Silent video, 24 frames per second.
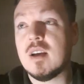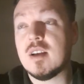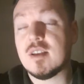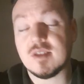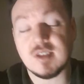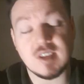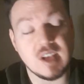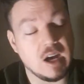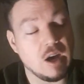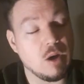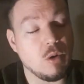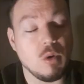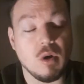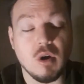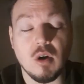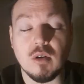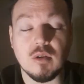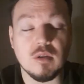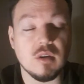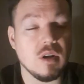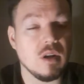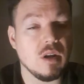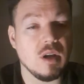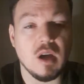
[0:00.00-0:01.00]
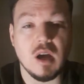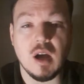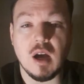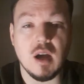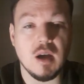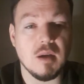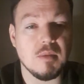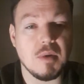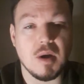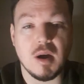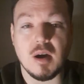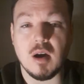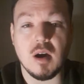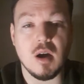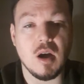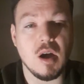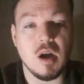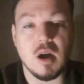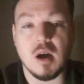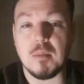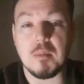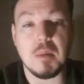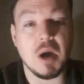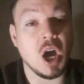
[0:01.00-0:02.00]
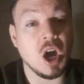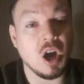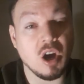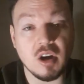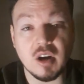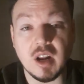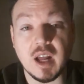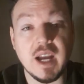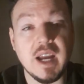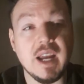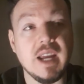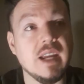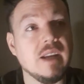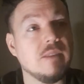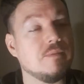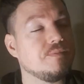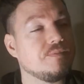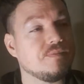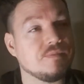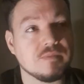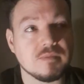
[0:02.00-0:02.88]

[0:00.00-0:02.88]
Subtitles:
so on, Armani,